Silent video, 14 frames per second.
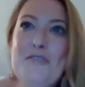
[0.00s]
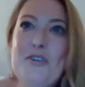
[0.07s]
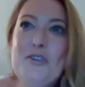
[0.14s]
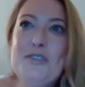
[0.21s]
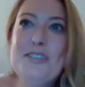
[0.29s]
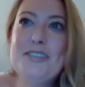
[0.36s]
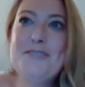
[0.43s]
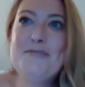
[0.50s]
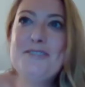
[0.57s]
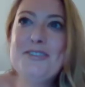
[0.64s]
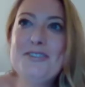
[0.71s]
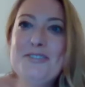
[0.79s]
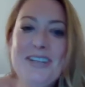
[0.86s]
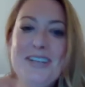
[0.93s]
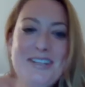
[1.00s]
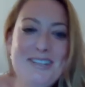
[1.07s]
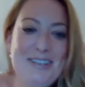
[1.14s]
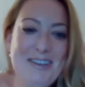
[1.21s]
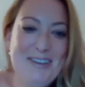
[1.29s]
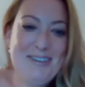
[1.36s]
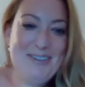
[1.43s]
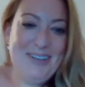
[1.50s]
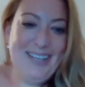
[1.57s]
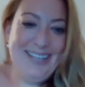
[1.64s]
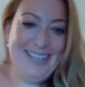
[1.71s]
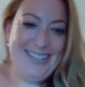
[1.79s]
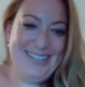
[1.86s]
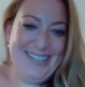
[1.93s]
the foxes were enjoying it too.
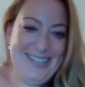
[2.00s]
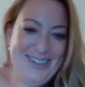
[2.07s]
It's